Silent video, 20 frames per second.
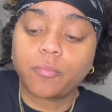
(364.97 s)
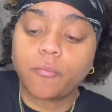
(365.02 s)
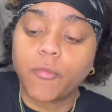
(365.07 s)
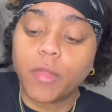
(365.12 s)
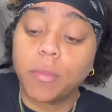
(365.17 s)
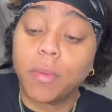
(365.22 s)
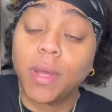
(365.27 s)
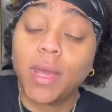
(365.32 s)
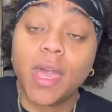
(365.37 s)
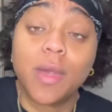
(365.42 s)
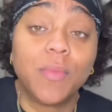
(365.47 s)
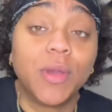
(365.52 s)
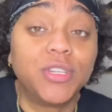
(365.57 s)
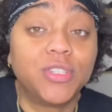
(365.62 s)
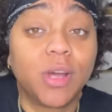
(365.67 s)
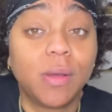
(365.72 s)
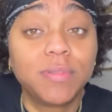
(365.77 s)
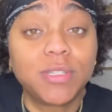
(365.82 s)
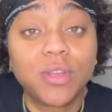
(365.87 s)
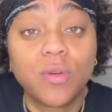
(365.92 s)
Well, I can't wait,
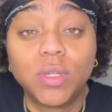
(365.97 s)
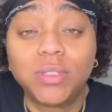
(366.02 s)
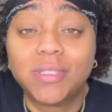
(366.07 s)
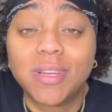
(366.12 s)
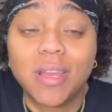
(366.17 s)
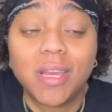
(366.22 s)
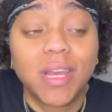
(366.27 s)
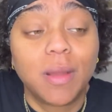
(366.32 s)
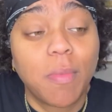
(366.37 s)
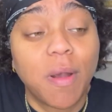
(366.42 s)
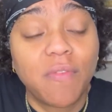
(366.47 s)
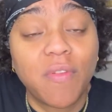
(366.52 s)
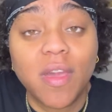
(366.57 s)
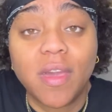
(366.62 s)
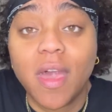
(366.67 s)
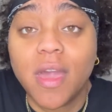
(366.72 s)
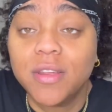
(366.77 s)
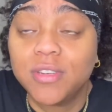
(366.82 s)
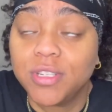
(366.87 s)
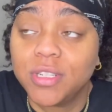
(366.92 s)
y'all. I'm so excited about
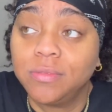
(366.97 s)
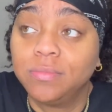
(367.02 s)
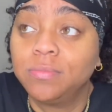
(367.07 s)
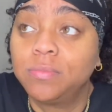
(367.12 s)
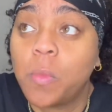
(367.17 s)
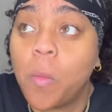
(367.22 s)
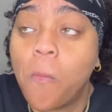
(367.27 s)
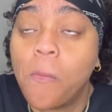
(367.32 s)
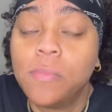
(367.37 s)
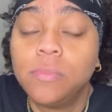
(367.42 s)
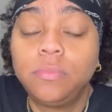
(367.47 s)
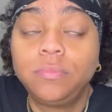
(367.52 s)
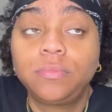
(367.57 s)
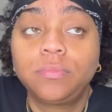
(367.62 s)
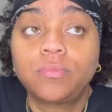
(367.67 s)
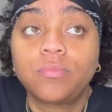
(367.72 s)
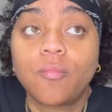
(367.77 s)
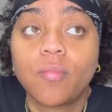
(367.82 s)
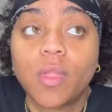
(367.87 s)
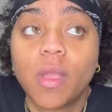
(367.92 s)
vacation.
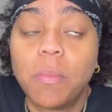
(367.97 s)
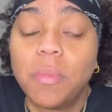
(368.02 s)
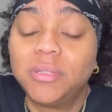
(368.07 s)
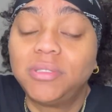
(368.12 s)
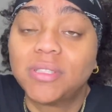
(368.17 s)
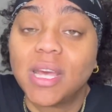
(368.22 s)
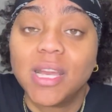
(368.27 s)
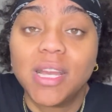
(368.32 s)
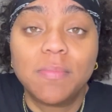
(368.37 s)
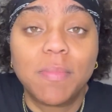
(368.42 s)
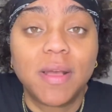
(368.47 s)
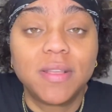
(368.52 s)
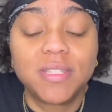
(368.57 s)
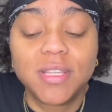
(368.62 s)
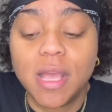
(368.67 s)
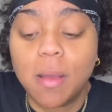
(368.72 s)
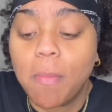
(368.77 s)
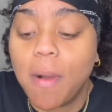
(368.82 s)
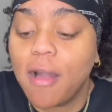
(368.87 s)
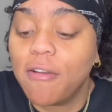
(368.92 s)
I'm excited about
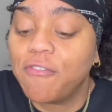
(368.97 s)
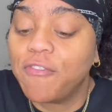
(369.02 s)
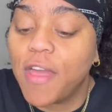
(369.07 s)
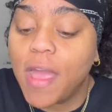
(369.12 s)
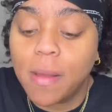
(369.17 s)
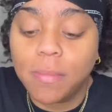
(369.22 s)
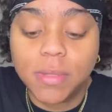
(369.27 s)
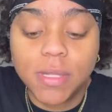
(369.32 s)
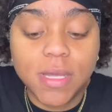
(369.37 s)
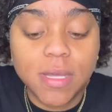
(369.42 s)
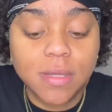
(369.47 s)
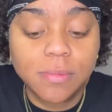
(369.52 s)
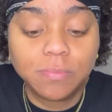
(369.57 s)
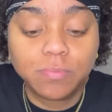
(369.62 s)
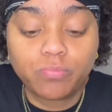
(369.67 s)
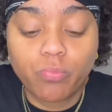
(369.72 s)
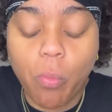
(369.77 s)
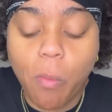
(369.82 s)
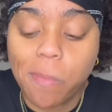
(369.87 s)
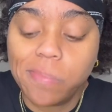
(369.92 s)
seeing my
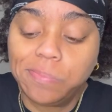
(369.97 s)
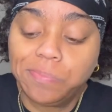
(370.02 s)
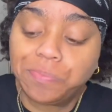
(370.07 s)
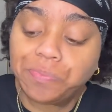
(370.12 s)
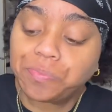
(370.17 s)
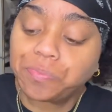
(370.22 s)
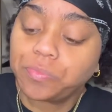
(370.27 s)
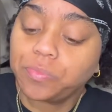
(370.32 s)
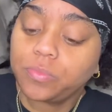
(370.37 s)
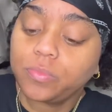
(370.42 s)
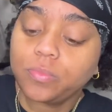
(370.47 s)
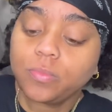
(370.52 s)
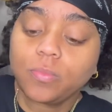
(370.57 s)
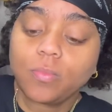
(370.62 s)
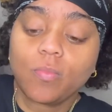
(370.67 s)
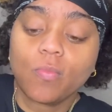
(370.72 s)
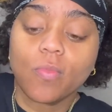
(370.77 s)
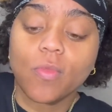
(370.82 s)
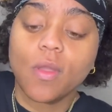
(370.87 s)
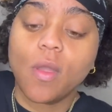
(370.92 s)
family.
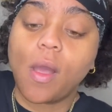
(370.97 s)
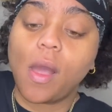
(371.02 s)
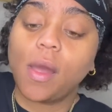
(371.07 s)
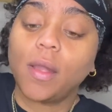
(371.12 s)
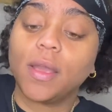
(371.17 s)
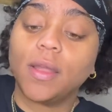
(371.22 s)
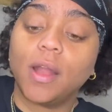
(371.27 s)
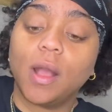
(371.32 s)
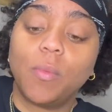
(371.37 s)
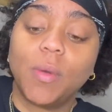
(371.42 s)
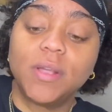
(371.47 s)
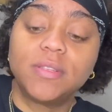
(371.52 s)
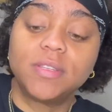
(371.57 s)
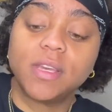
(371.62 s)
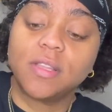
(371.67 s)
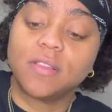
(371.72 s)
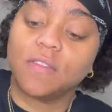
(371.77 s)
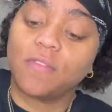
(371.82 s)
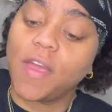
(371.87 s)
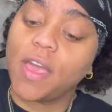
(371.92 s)
I cannot wait to
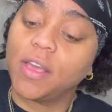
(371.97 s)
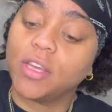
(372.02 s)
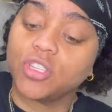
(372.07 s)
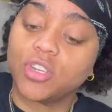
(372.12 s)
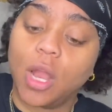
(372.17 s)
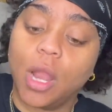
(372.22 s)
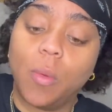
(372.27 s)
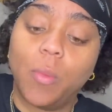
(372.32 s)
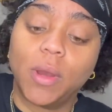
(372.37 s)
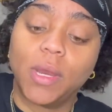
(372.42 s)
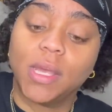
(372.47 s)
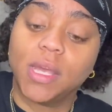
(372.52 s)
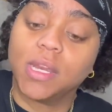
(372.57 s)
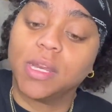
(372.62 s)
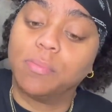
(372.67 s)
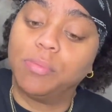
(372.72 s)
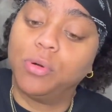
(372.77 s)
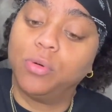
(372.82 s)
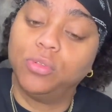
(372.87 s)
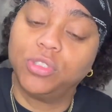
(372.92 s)
get to Vegas, y'all. I want to get in
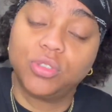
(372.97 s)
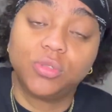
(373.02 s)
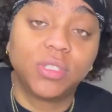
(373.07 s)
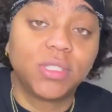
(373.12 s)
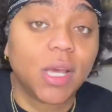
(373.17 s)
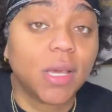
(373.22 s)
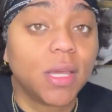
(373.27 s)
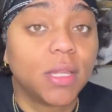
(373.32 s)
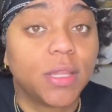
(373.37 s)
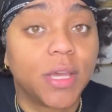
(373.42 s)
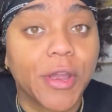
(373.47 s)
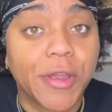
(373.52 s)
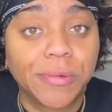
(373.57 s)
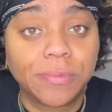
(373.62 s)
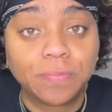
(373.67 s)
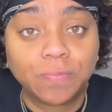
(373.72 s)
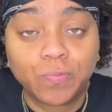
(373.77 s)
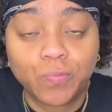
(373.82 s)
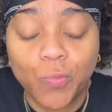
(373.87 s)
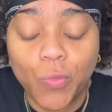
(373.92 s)
the pool as soon as I get
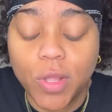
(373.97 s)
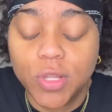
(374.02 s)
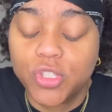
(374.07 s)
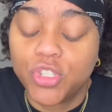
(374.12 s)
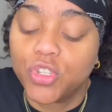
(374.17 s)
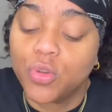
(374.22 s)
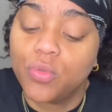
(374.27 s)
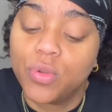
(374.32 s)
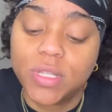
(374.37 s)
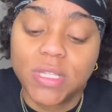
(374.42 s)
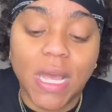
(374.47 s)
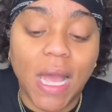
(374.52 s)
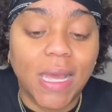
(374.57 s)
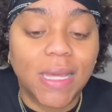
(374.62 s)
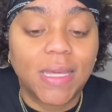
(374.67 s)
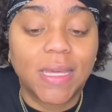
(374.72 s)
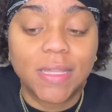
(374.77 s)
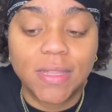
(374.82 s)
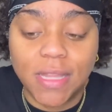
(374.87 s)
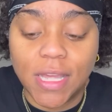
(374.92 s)
there. As soon as I
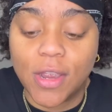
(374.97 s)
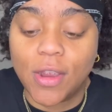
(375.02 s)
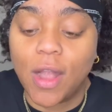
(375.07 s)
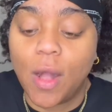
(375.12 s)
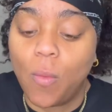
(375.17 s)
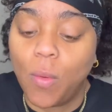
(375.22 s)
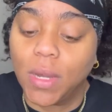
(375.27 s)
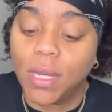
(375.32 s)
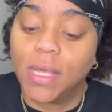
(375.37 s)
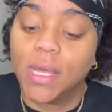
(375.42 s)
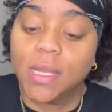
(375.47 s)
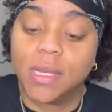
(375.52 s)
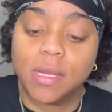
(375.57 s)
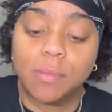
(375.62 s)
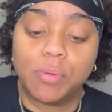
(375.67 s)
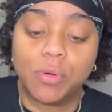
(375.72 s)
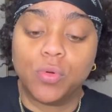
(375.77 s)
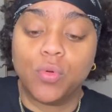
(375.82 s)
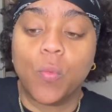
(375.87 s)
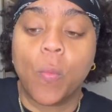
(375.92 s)
get there, I want to get in the
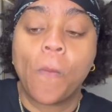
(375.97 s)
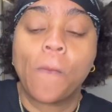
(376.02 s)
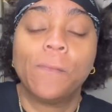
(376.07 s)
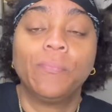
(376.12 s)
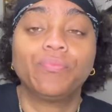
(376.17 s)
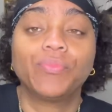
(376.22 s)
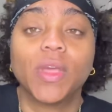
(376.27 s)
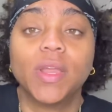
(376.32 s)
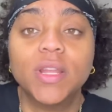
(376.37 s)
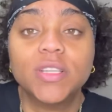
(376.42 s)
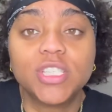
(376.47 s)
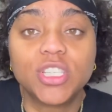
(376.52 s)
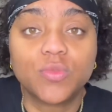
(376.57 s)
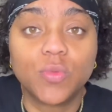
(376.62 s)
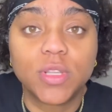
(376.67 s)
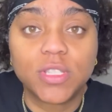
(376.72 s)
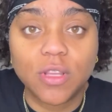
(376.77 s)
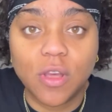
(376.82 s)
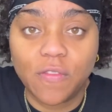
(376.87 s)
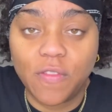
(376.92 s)
pool. And this is
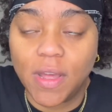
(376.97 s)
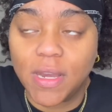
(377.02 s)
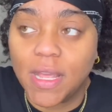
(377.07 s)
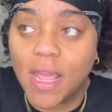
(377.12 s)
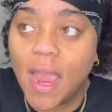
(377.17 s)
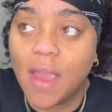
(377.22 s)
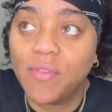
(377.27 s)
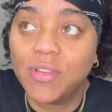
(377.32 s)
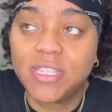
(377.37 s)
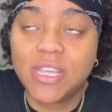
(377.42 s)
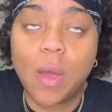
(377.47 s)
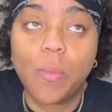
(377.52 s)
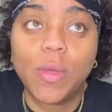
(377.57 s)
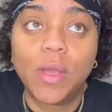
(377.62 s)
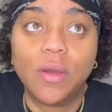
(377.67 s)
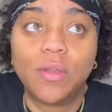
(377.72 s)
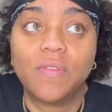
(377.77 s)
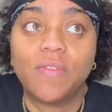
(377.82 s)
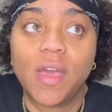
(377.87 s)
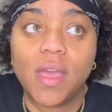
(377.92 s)
what's so funny. Every time we
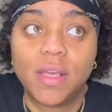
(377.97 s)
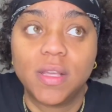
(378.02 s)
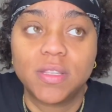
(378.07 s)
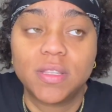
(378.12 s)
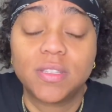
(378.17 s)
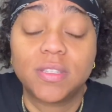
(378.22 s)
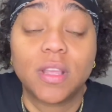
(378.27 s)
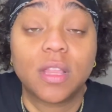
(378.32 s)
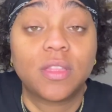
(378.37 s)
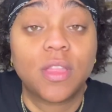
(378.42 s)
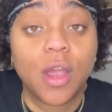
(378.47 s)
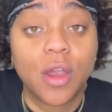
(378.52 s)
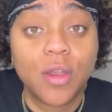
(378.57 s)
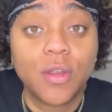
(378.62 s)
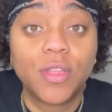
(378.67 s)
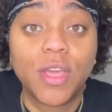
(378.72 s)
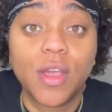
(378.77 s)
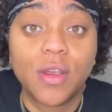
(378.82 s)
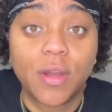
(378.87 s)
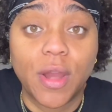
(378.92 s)
go to Vegas, this is the
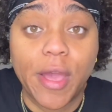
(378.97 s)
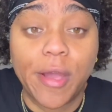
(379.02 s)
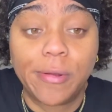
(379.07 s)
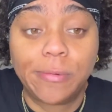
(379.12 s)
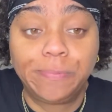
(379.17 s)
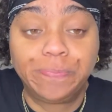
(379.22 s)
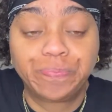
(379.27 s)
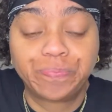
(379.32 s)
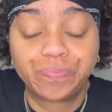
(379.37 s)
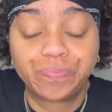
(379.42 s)
3rd year now